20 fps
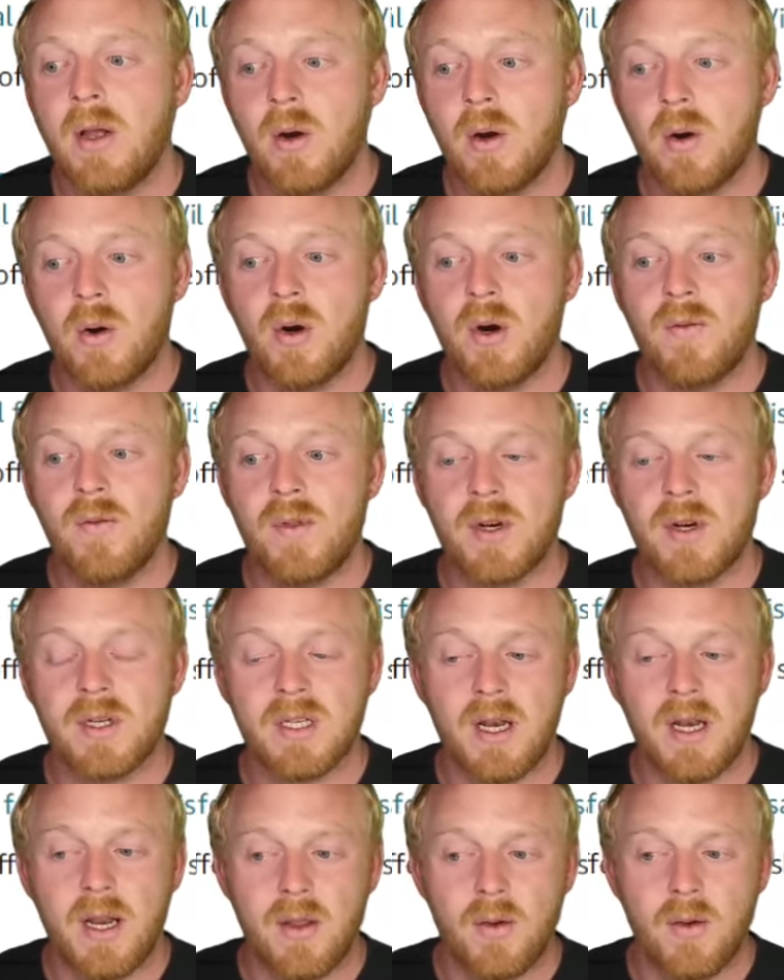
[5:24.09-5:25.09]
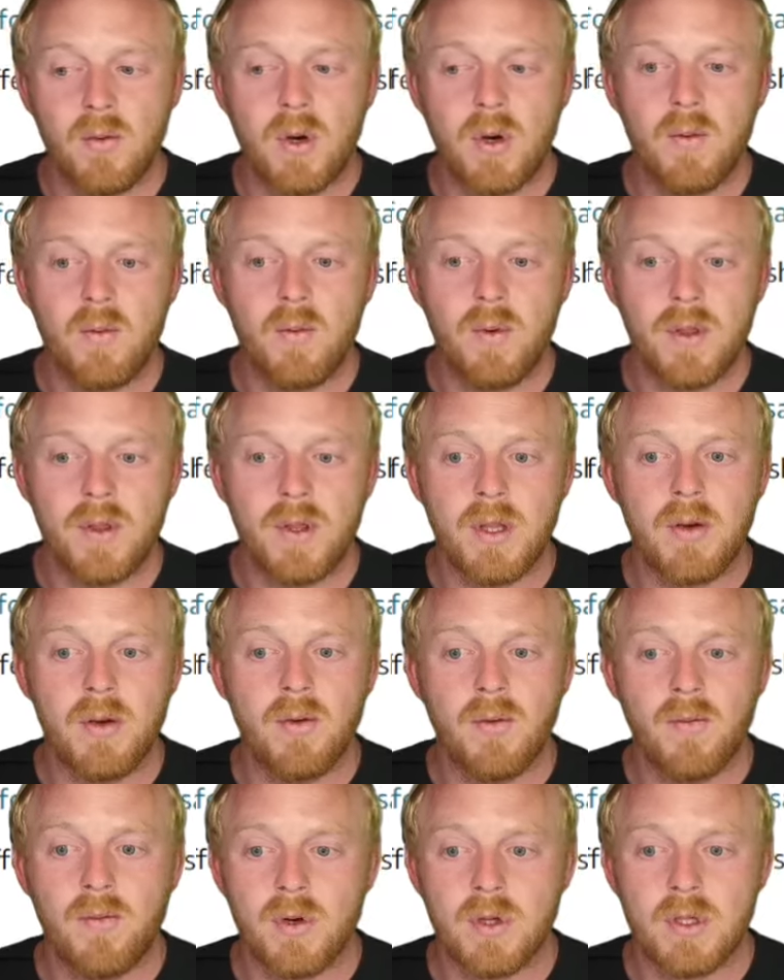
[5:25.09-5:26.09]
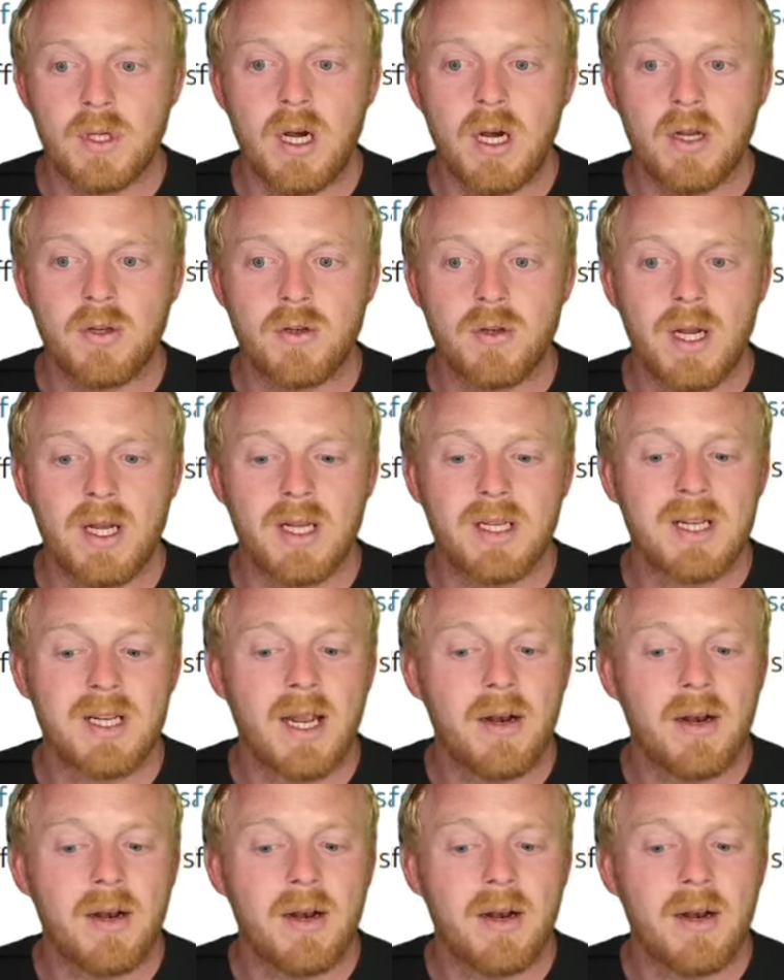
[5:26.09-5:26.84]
Or if there's another one with the reverse contrast.